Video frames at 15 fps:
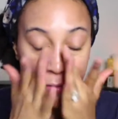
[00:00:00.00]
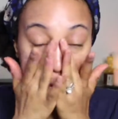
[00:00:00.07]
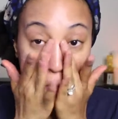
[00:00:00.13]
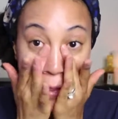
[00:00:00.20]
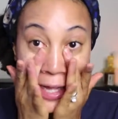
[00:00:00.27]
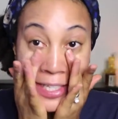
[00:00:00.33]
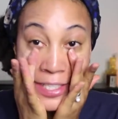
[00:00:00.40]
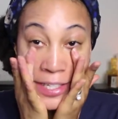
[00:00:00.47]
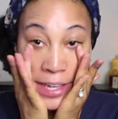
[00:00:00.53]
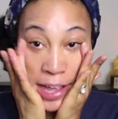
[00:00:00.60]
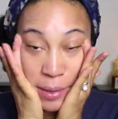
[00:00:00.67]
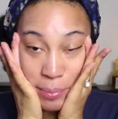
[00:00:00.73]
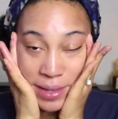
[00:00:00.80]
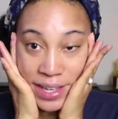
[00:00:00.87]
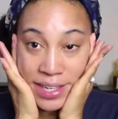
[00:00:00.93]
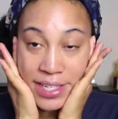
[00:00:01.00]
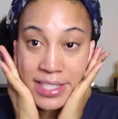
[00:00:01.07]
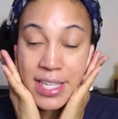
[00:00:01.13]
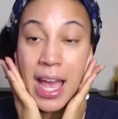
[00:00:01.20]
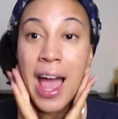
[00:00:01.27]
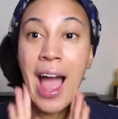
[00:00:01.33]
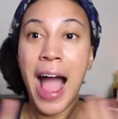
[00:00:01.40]
a few of that today
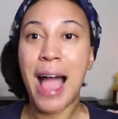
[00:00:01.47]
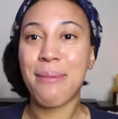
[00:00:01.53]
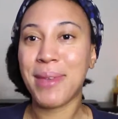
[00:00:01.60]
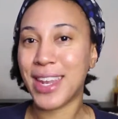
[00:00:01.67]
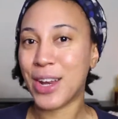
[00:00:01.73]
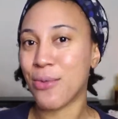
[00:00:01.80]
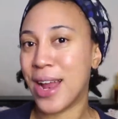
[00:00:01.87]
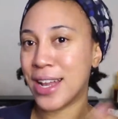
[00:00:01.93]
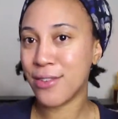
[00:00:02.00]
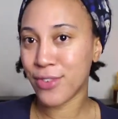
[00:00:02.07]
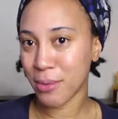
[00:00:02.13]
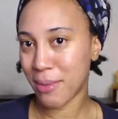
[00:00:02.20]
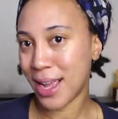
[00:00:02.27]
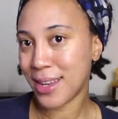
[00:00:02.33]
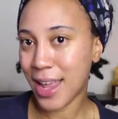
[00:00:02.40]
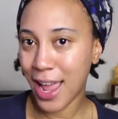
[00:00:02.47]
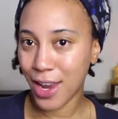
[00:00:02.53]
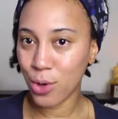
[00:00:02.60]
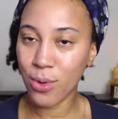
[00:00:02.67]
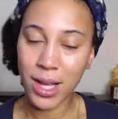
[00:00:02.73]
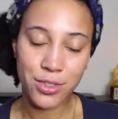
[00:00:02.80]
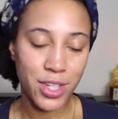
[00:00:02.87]
because I'm getting ready for my day
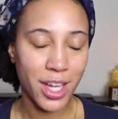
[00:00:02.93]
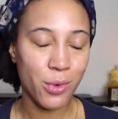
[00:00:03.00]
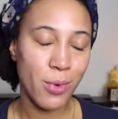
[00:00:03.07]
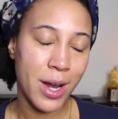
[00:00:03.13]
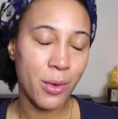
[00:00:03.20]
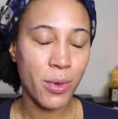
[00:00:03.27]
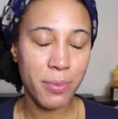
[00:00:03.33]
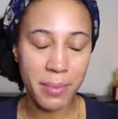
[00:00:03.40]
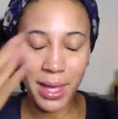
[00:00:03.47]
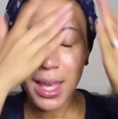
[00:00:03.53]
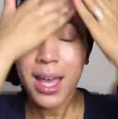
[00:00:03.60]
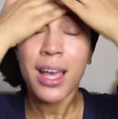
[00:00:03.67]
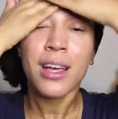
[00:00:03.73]
and you guys are getting ready with me.